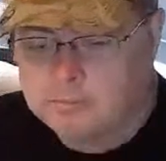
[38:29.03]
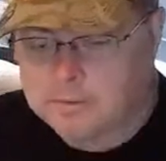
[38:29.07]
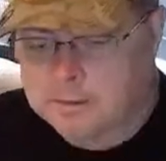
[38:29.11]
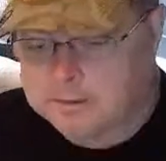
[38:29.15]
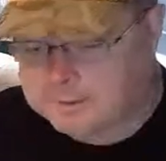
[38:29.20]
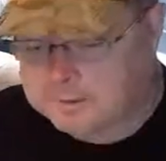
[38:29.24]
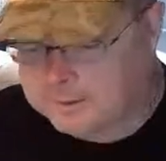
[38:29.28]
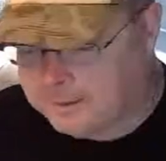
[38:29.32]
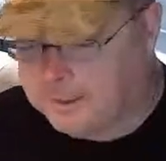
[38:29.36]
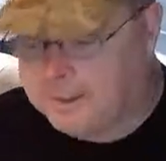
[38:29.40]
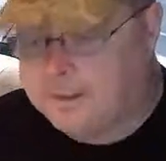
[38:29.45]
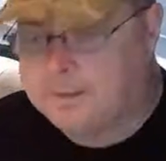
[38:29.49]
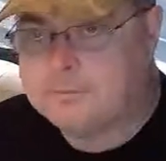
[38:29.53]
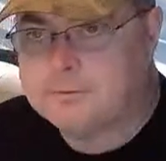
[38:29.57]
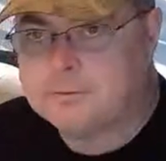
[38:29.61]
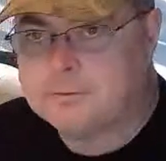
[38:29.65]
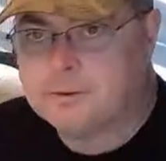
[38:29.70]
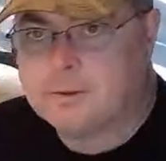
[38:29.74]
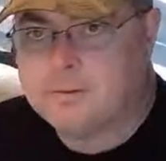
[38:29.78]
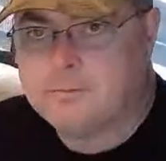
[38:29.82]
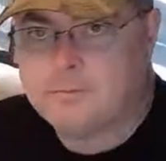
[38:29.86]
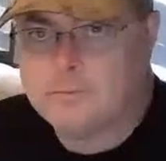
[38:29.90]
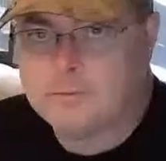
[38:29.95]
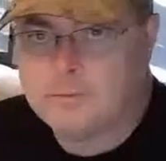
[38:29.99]
we've got the
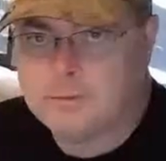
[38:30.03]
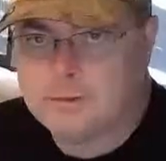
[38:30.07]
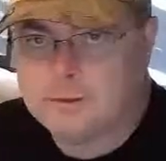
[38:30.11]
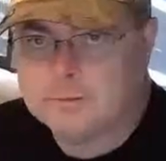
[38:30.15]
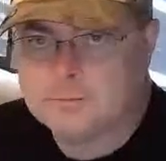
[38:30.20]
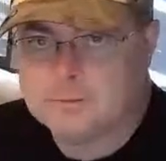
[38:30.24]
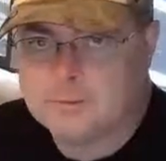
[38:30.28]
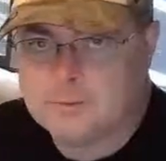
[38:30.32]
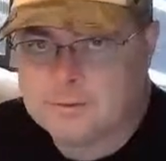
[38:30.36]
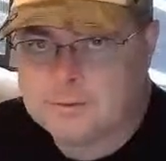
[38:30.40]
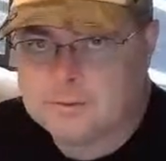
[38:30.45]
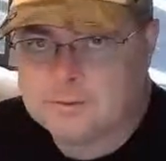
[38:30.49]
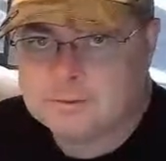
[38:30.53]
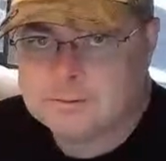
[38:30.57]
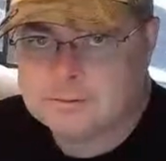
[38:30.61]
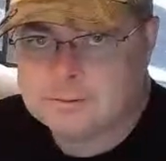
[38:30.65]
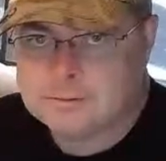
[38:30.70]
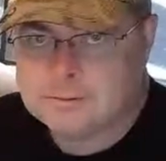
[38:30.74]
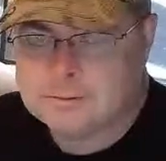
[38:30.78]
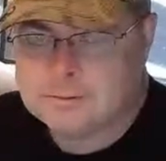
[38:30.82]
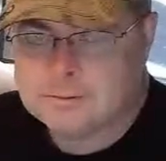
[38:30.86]
live stream for this one.